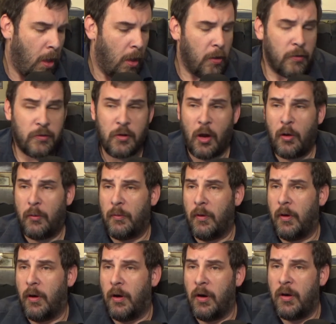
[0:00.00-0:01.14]
So,
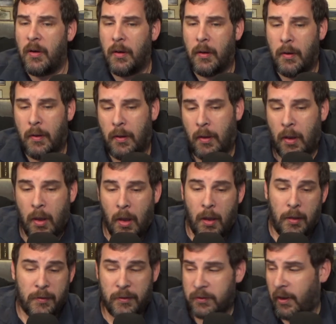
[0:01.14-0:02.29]

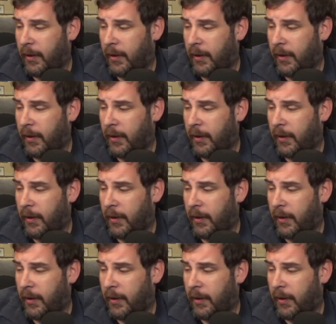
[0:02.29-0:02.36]
since